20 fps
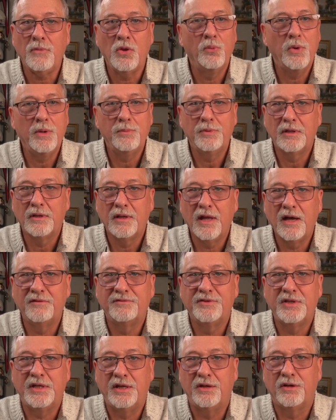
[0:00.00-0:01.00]
We would
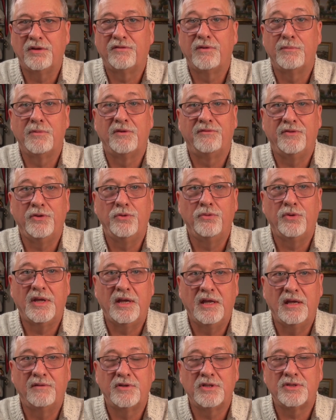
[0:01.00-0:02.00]
love to hear from a few
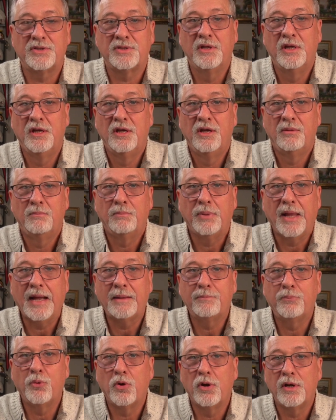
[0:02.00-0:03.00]
Canvas,
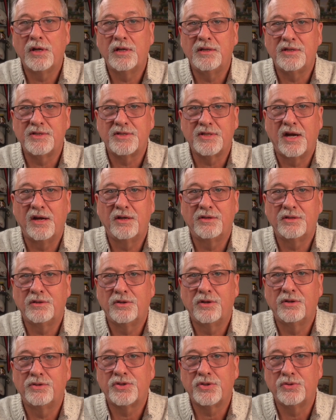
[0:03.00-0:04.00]
Blackboard, and
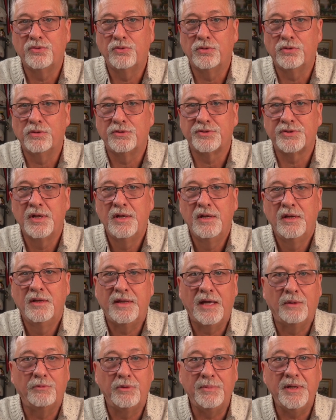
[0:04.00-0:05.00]
Desire2Learn schools
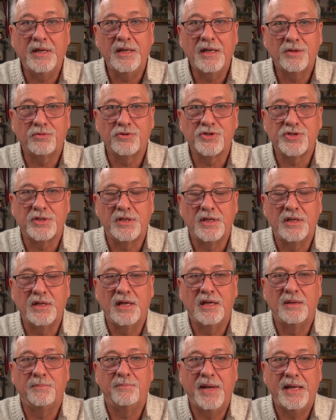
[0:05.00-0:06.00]
that would be interested
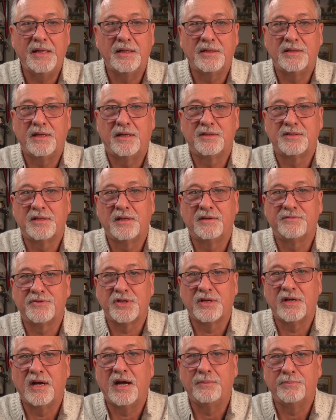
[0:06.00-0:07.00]
in a beta test of
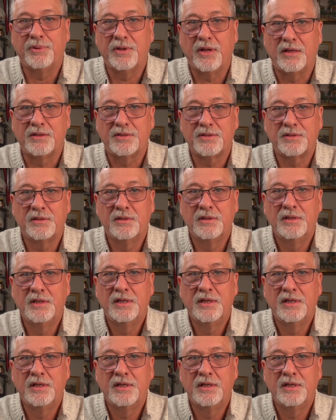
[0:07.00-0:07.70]
Sakai Plus,